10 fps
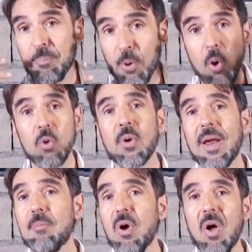
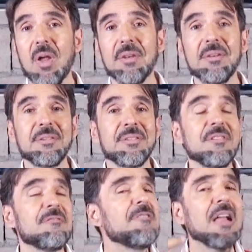program on
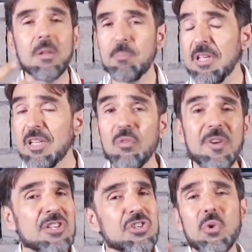developing
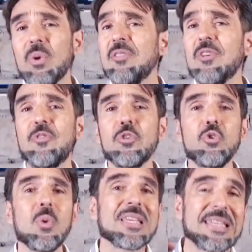innovation, or even if you
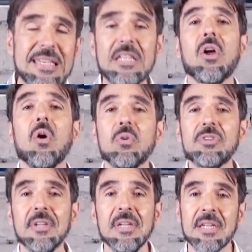do a
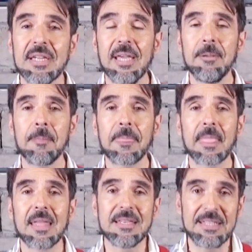keynote, okay,
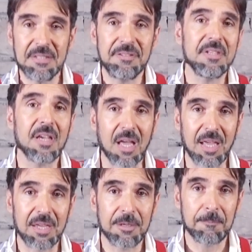
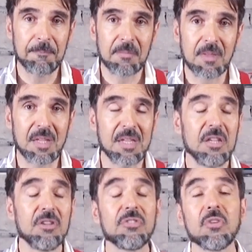DCI
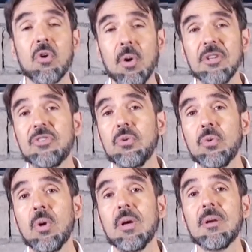is going
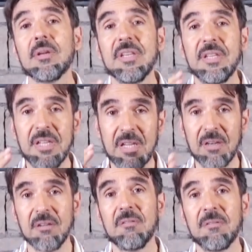to
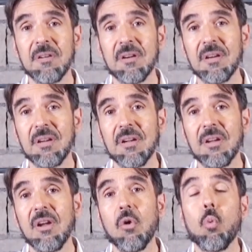give
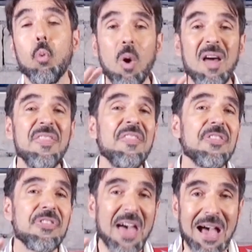
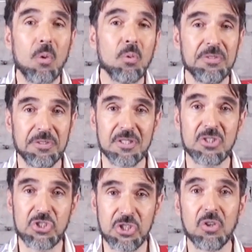1,000
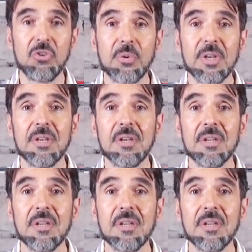children